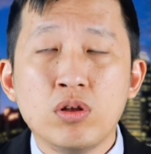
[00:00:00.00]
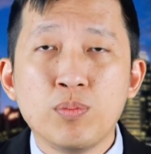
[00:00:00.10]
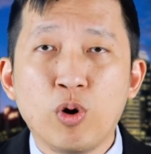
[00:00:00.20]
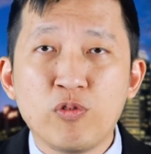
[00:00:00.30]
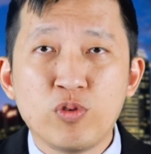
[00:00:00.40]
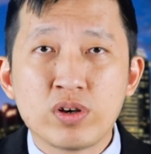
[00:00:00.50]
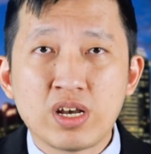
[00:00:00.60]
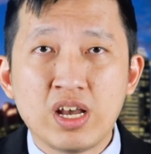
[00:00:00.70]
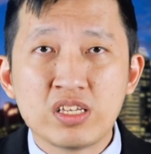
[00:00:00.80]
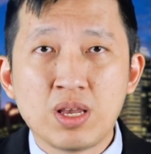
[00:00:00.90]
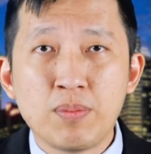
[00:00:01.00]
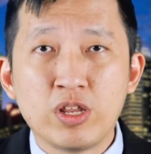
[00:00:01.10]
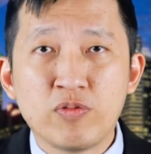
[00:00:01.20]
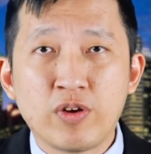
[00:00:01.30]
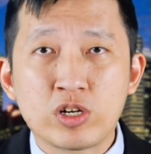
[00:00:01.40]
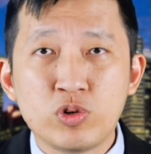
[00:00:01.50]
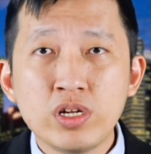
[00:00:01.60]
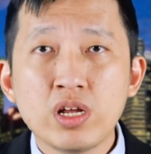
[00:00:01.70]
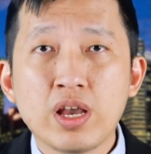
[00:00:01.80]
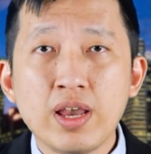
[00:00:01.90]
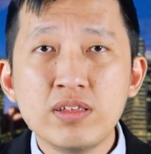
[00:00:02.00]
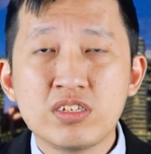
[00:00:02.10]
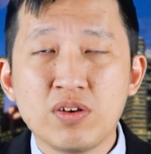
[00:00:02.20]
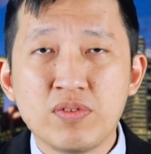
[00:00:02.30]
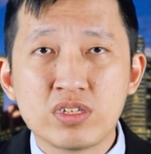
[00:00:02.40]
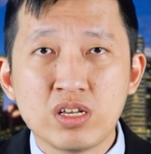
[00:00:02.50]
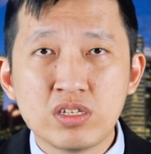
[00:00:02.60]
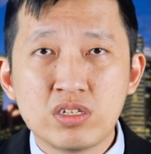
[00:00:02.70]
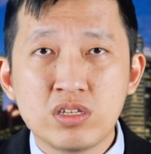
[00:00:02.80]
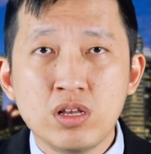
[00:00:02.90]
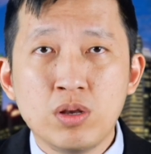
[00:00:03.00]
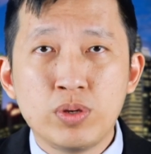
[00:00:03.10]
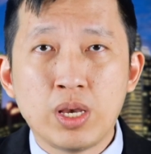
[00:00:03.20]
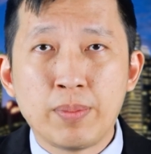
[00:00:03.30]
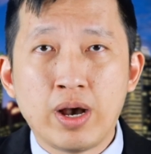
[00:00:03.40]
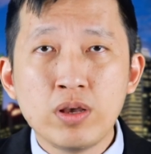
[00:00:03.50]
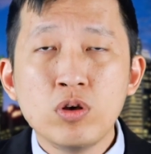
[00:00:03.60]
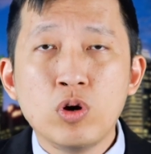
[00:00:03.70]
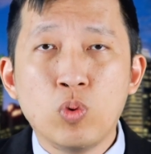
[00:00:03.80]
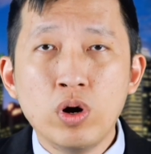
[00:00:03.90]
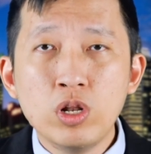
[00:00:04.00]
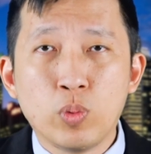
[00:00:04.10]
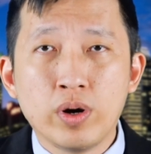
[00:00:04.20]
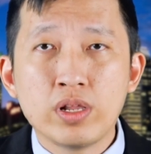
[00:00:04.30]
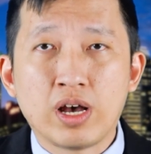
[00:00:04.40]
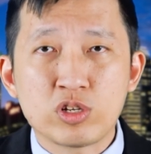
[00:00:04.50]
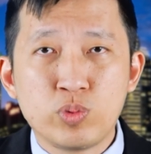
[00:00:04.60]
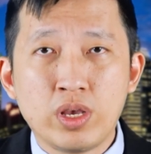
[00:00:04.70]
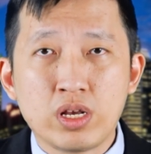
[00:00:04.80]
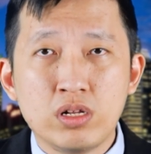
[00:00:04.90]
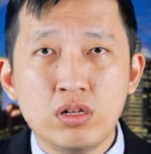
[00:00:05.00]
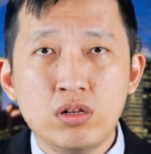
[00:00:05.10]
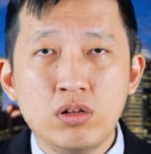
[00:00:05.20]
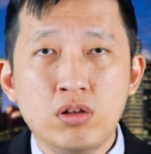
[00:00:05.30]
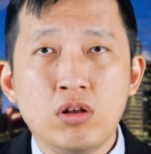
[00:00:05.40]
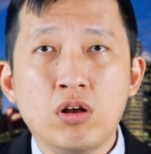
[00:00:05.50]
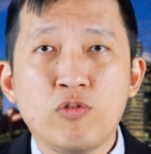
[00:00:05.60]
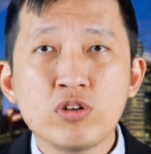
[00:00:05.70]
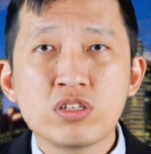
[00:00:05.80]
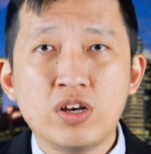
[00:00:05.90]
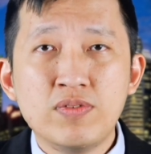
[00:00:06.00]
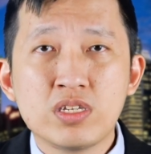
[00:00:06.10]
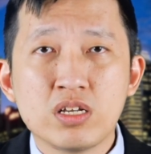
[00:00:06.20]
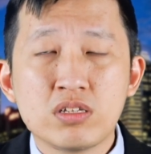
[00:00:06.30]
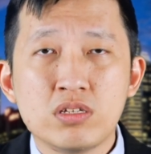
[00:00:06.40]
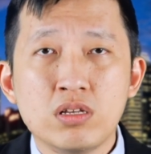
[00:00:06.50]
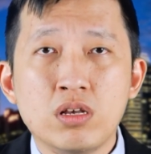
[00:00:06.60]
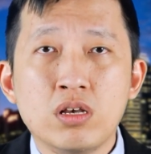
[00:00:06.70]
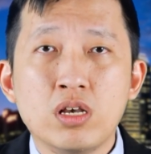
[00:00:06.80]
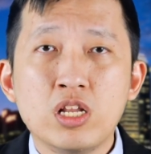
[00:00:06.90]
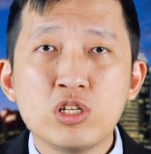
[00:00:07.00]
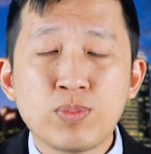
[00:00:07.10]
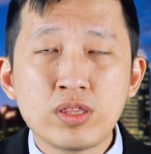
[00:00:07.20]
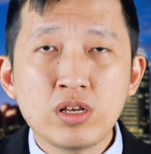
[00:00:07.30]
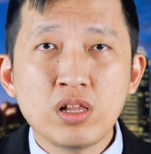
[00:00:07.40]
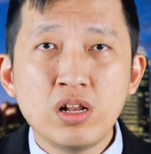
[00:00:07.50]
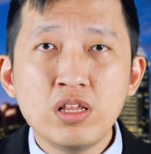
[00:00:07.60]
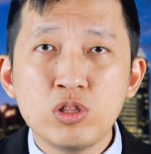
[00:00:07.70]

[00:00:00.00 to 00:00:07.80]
Both US ISM manufacturing and services PMI were lower last week. For services, it is particularly